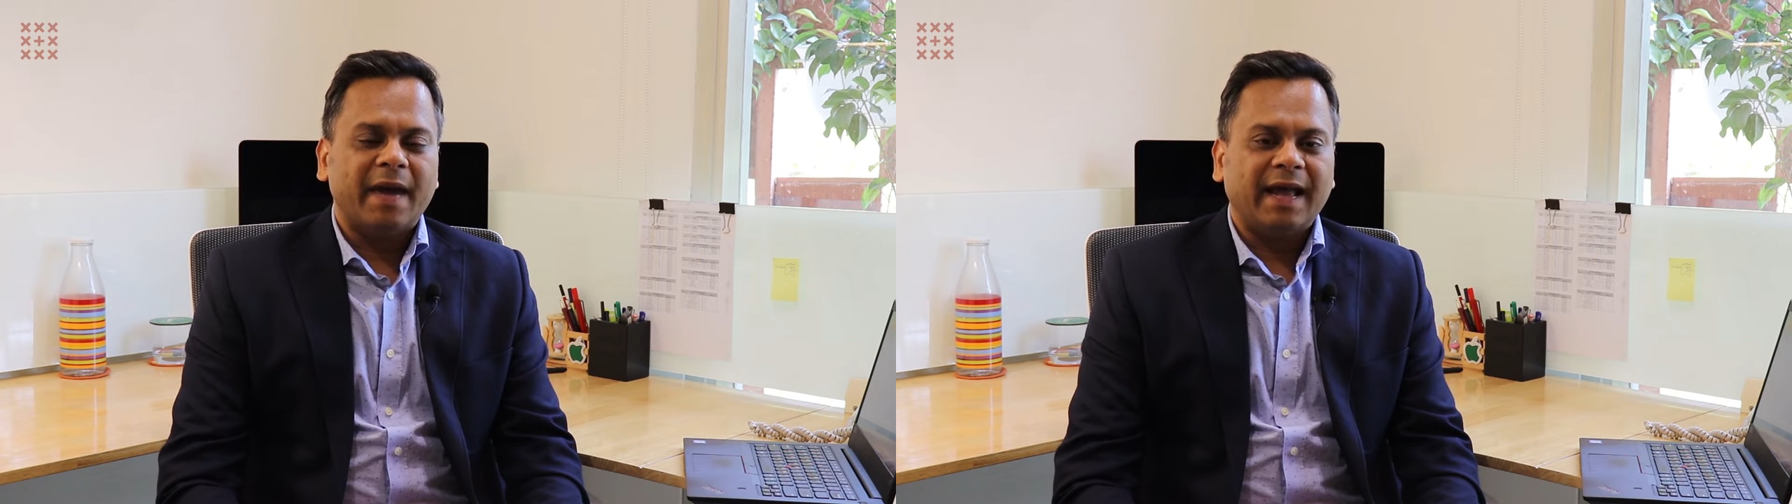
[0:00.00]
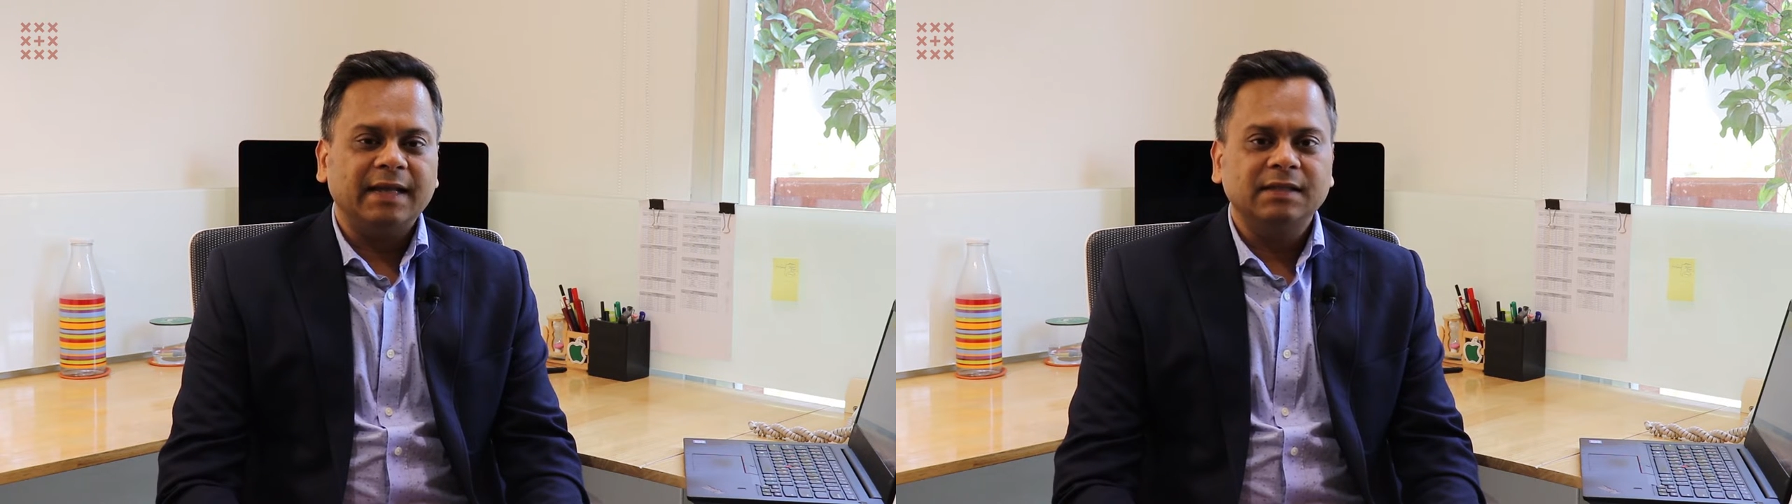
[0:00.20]

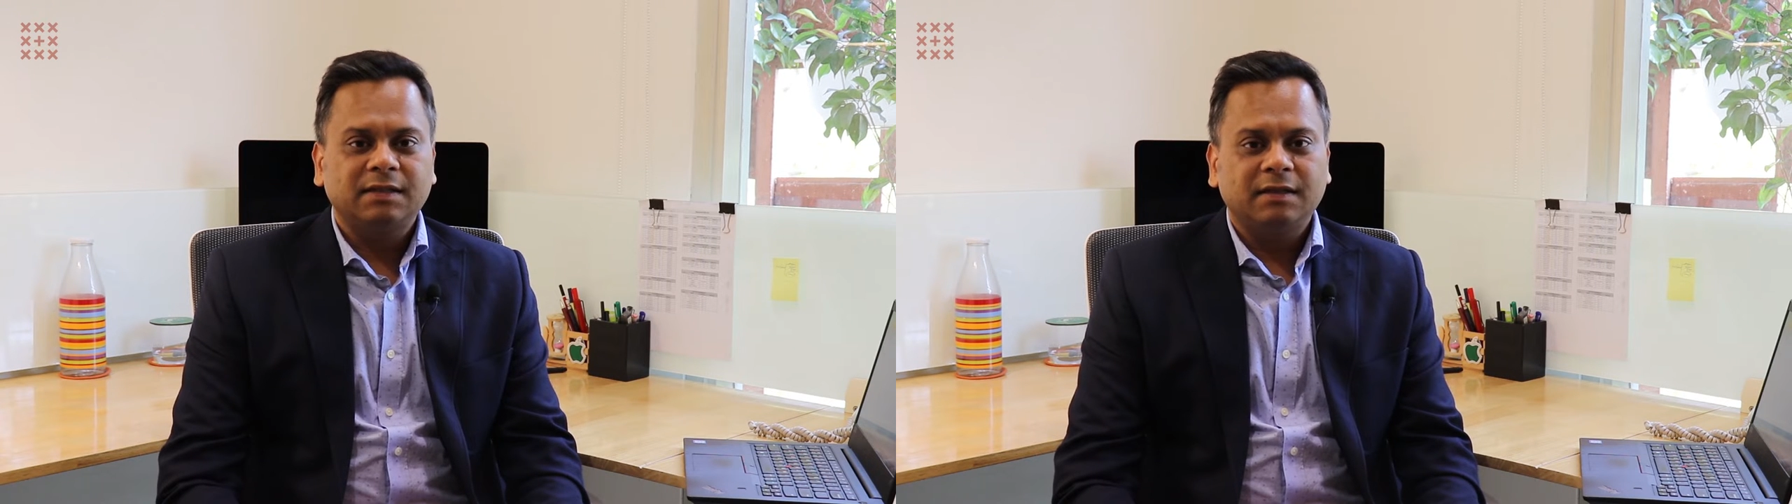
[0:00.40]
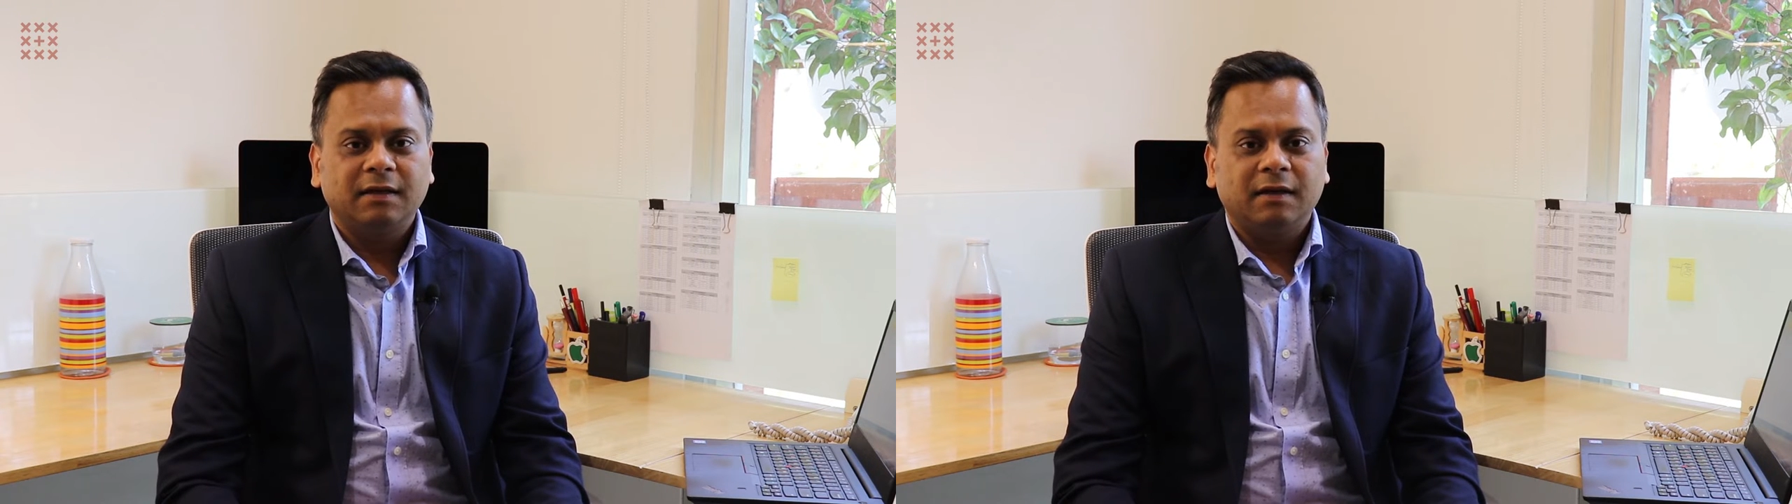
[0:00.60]

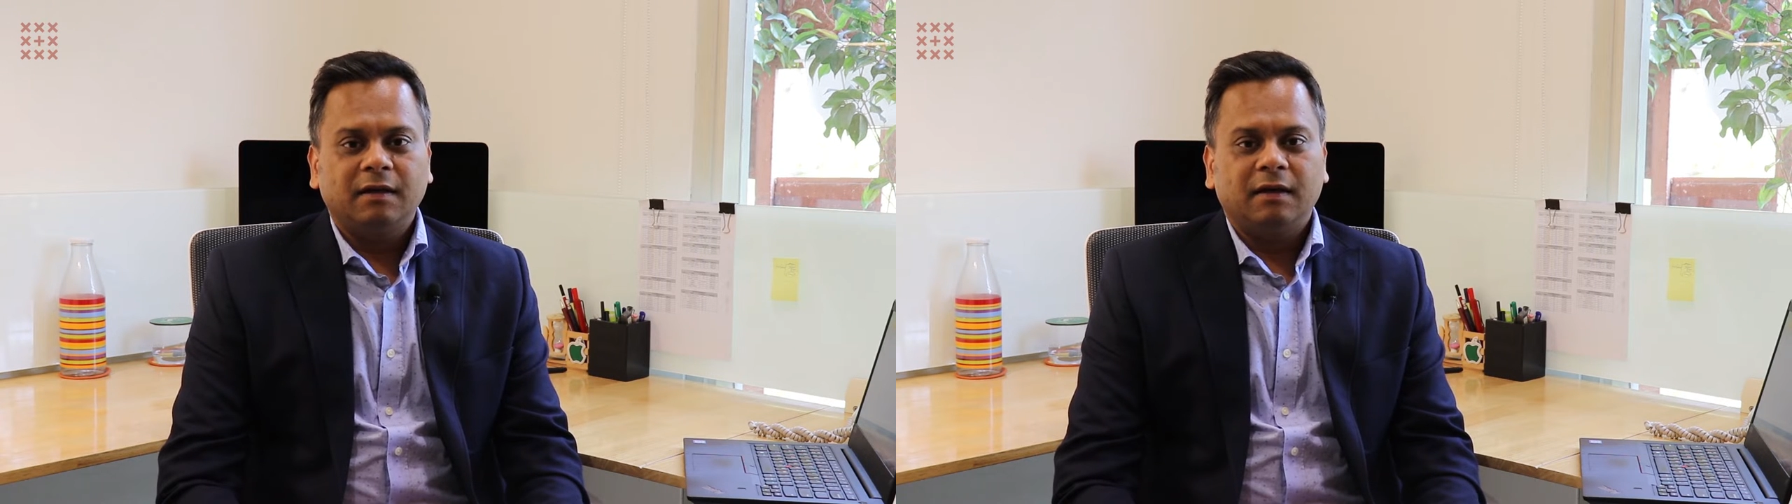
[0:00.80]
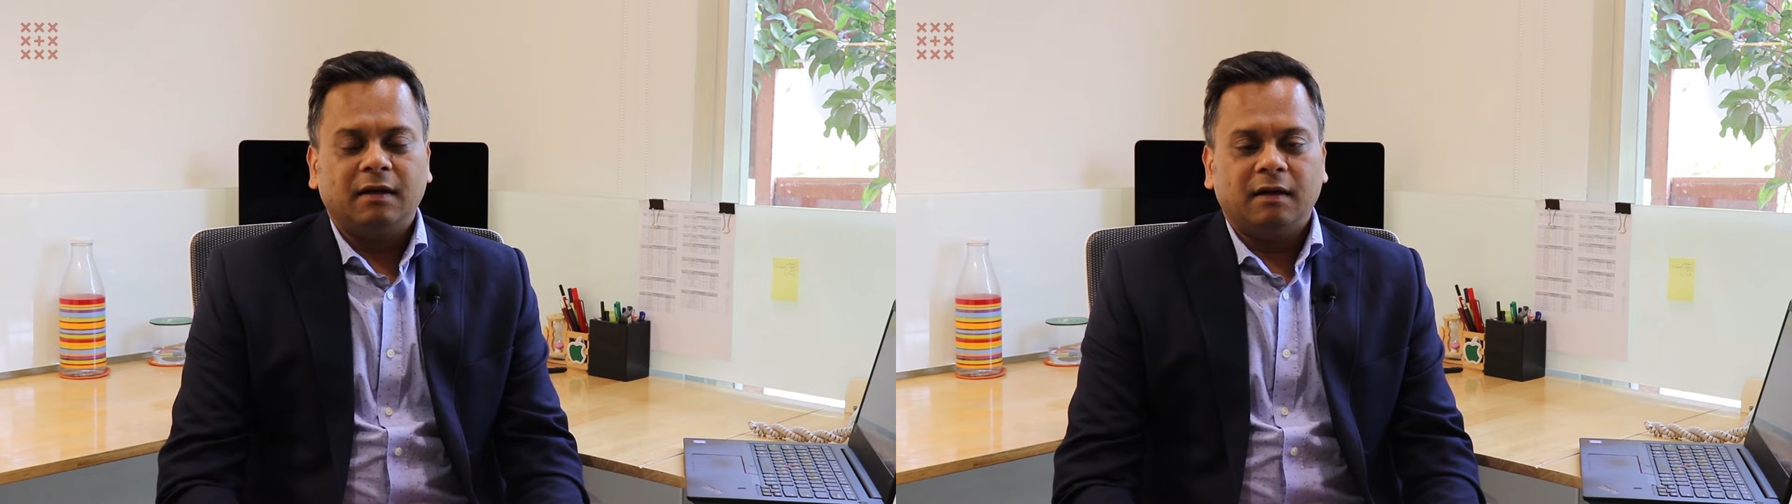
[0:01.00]
balanced
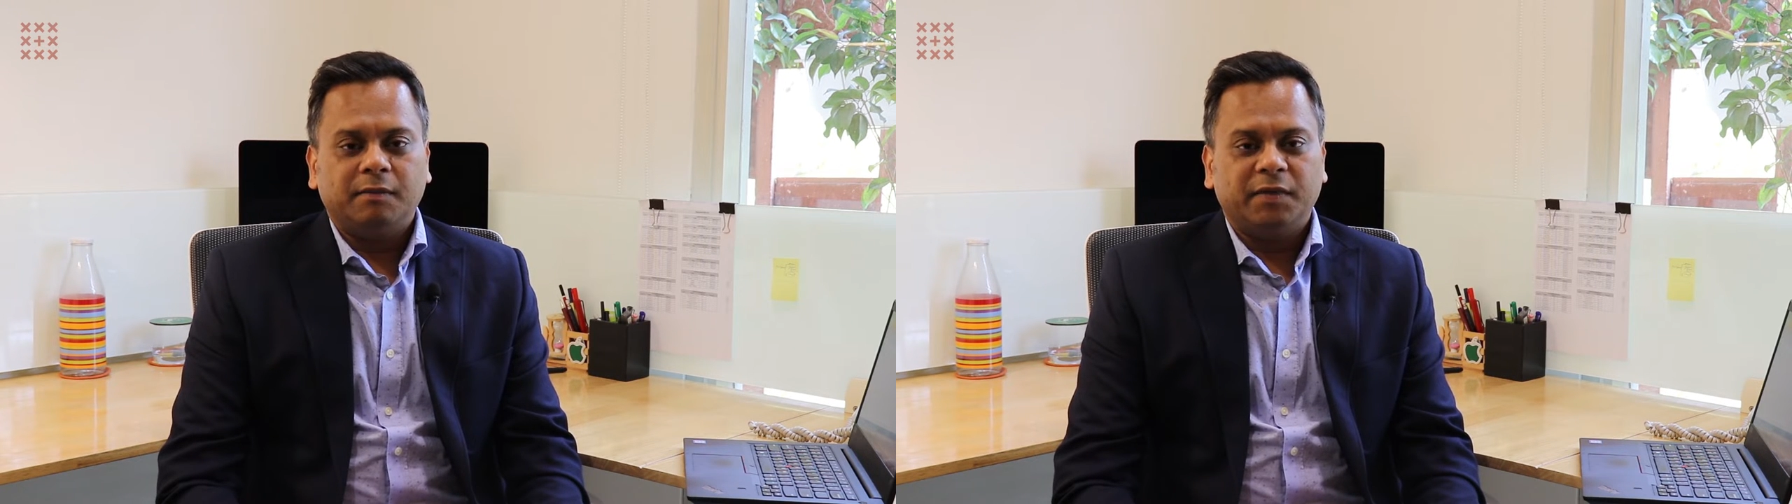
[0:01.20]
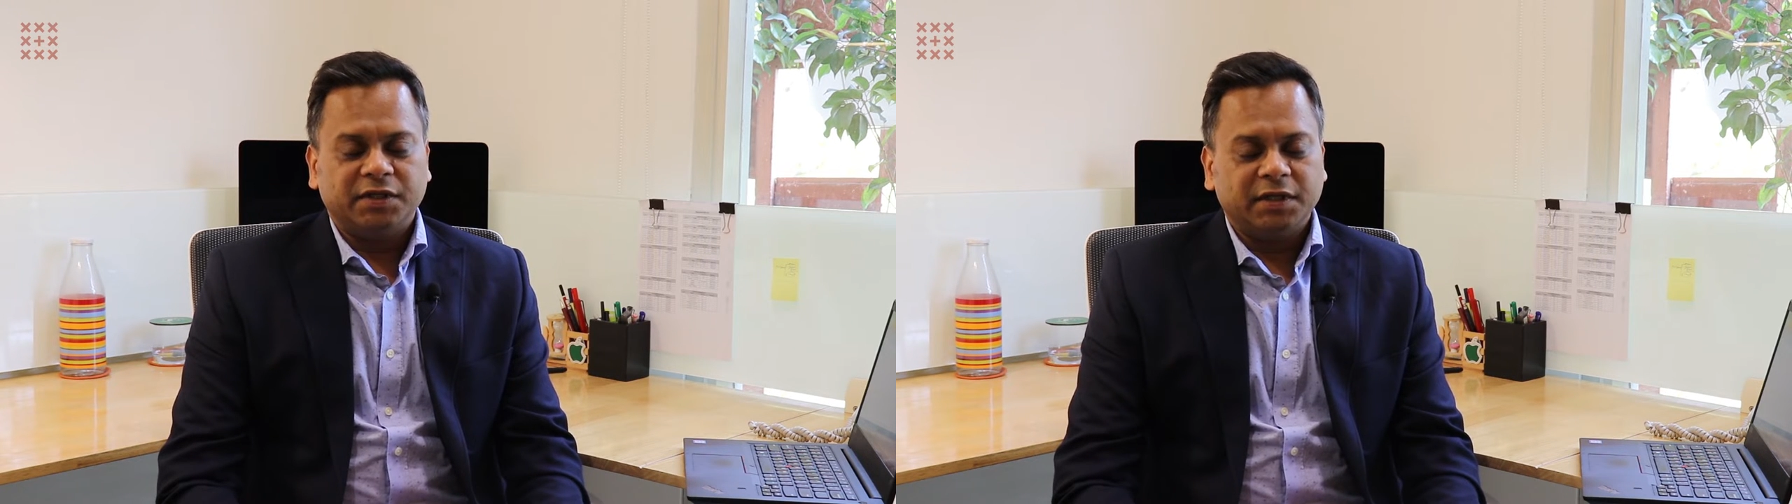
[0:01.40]

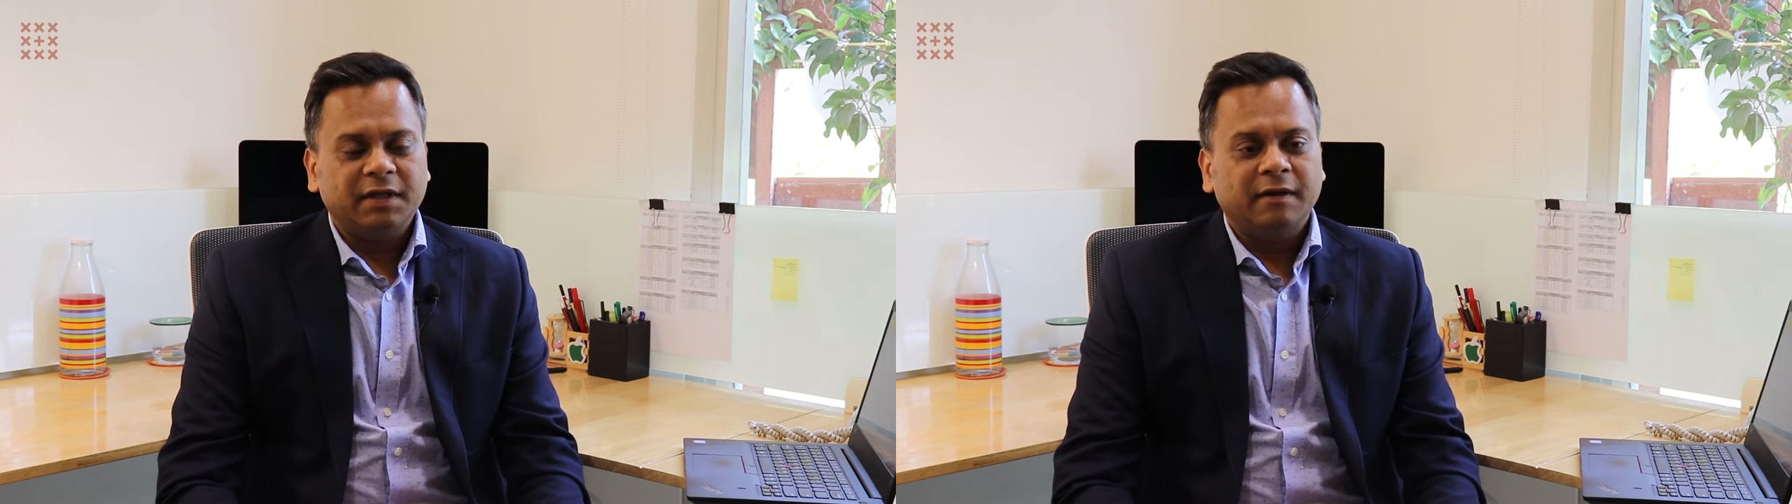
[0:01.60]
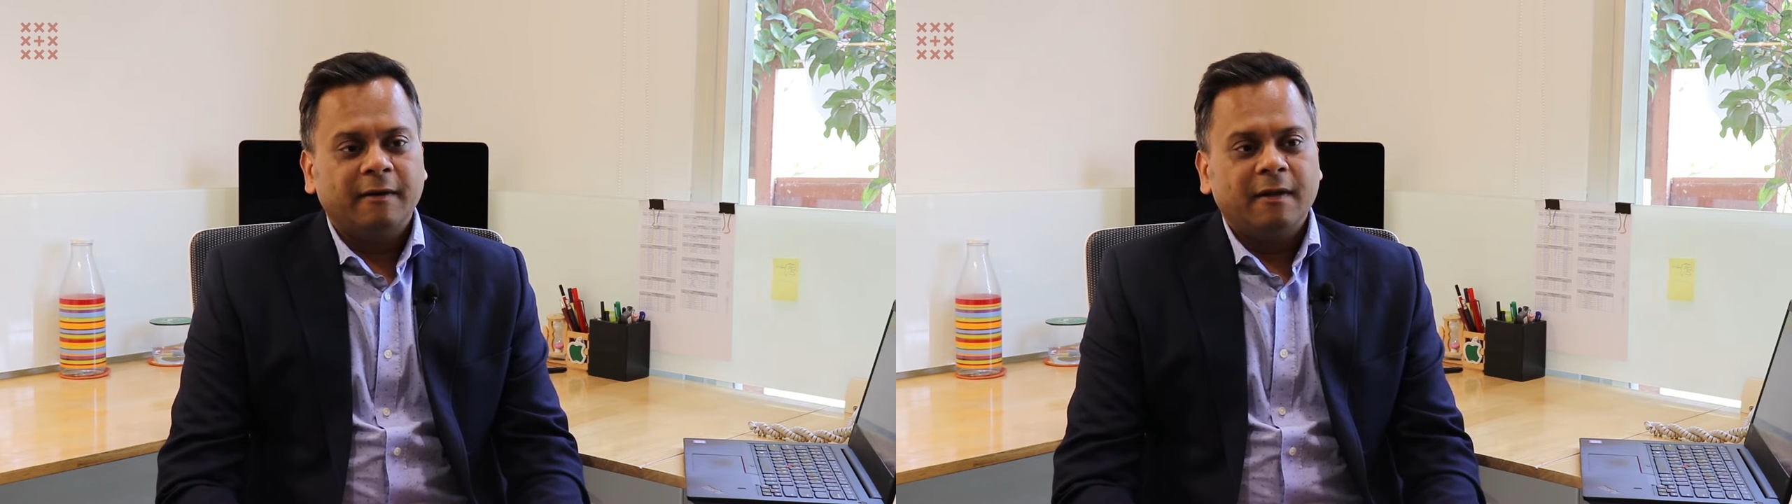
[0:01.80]

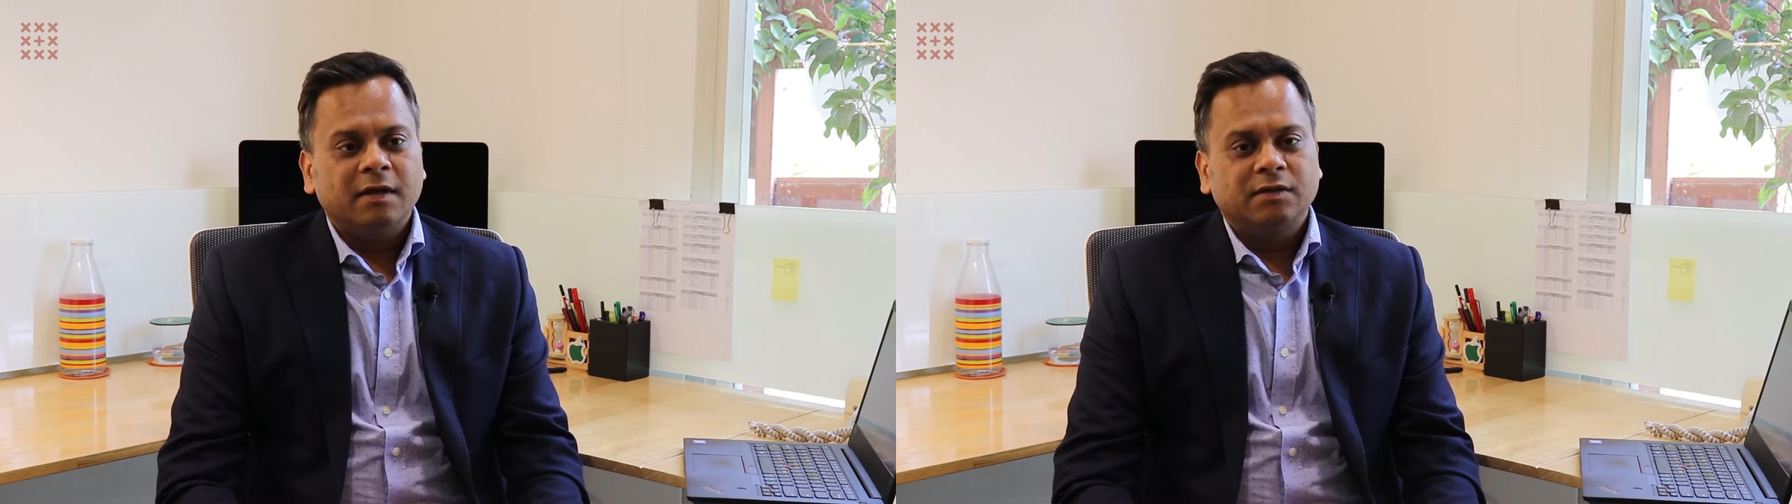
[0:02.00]
budget.